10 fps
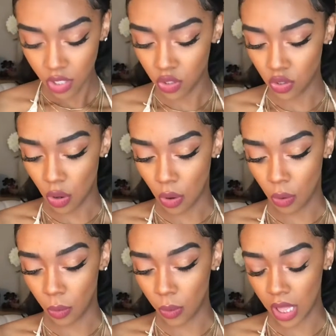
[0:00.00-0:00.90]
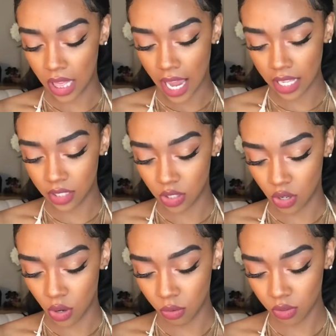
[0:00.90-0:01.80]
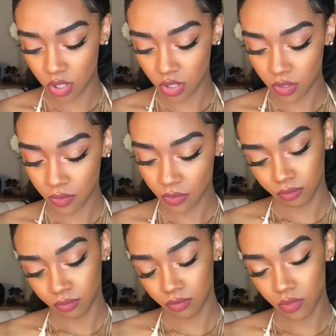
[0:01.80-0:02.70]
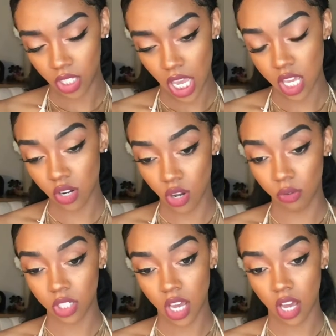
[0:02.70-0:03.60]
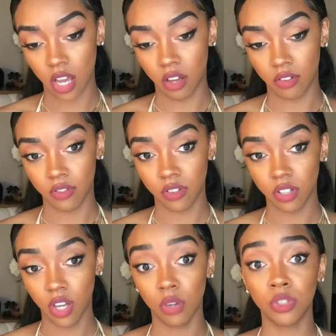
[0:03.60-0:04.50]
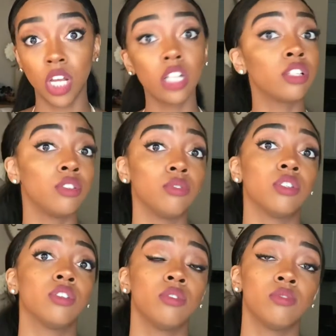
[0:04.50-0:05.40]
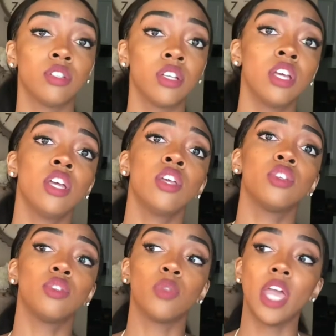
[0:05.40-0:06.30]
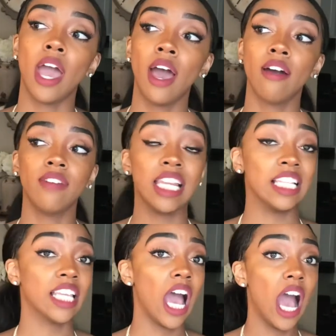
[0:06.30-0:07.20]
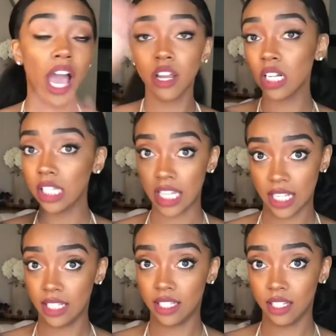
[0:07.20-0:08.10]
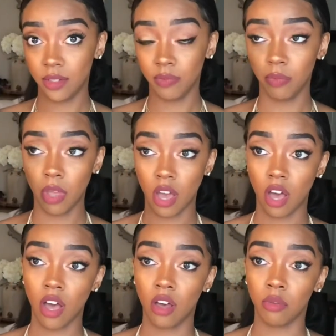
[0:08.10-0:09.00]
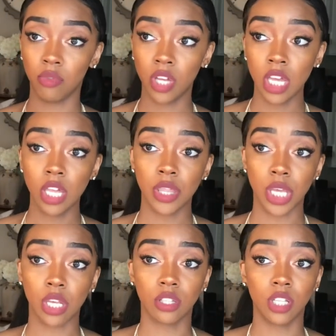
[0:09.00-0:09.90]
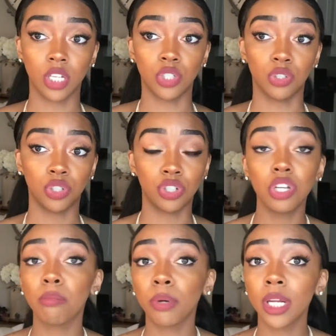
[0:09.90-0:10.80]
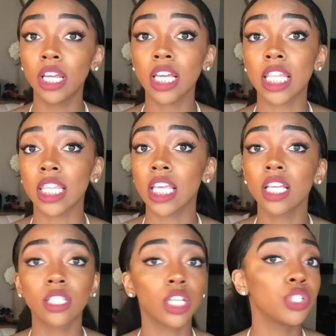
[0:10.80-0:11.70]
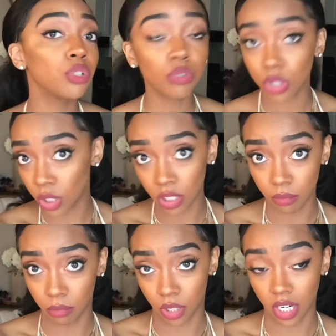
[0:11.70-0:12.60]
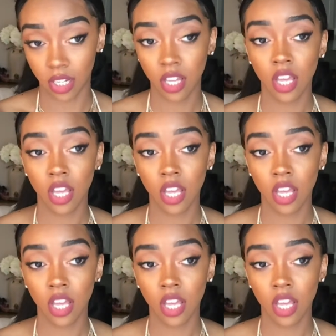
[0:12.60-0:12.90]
So last note, take note of Coachella's do's and don'ts. So they have an entire list of things that you should bring and things that you shouldn't bring.